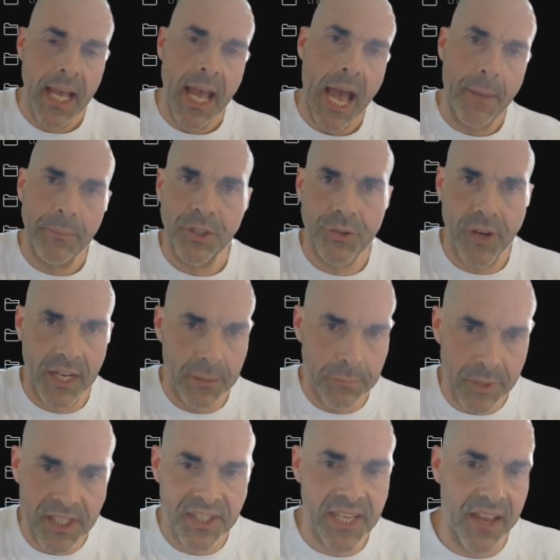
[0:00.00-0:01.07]
Happy trading.
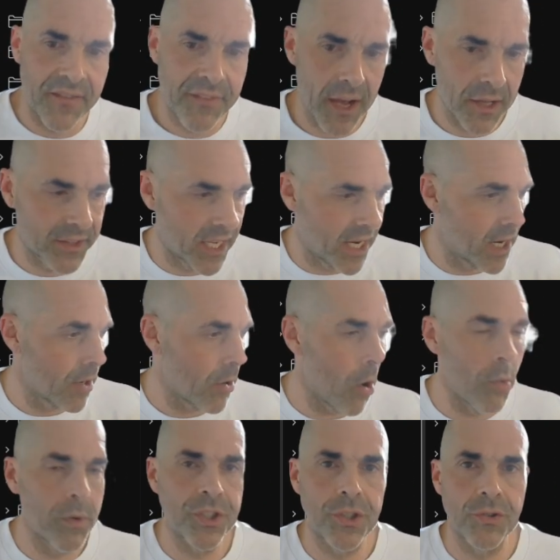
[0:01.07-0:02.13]
Be safe out there.
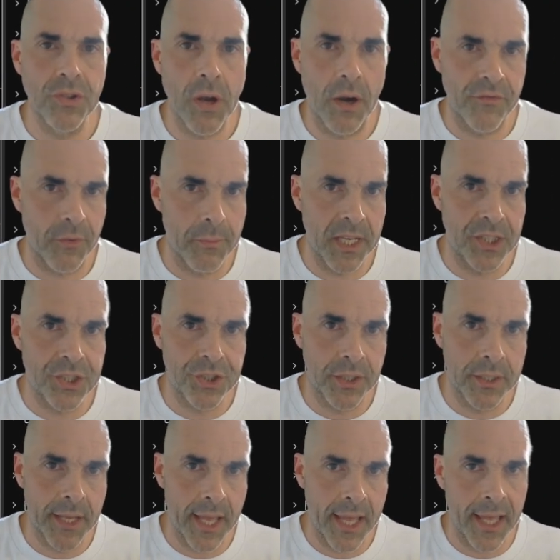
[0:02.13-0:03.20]
Always use
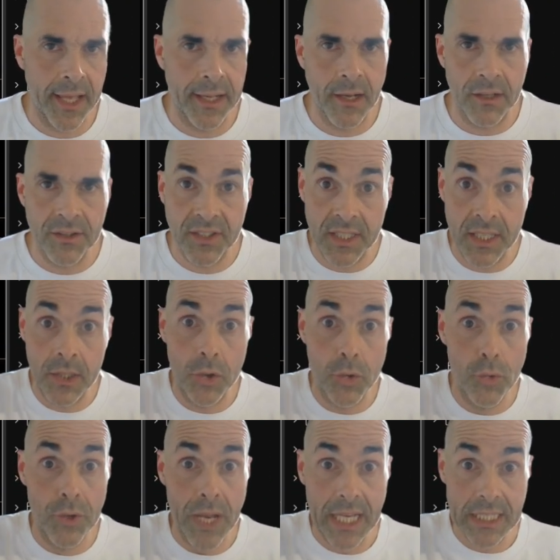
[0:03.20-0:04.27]
confirmation, and I'll see
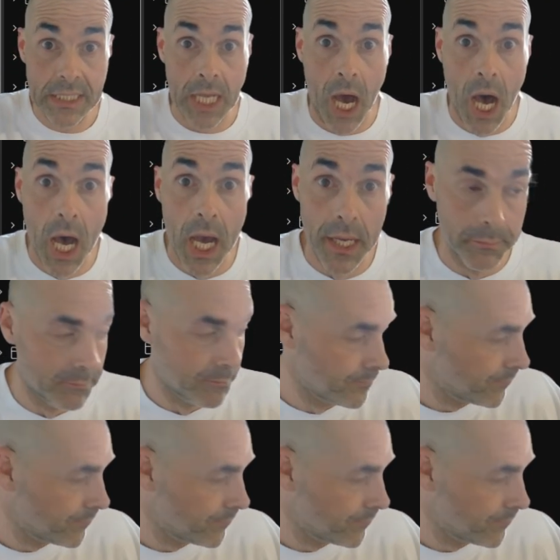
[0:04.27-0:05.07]
you next time.